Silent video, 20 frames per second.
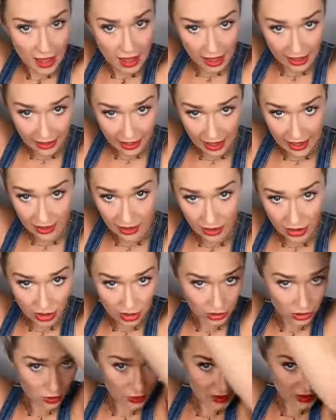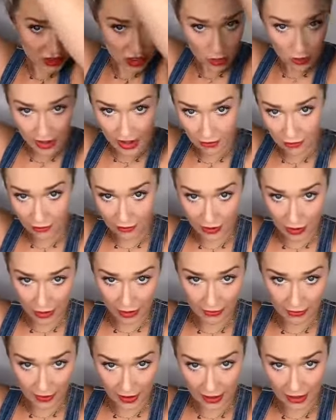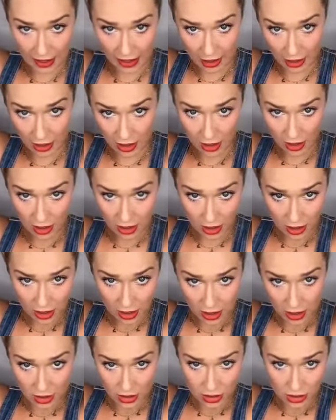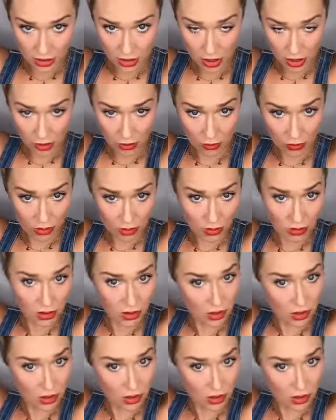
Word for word: Again, you guys know I have very fine hair, so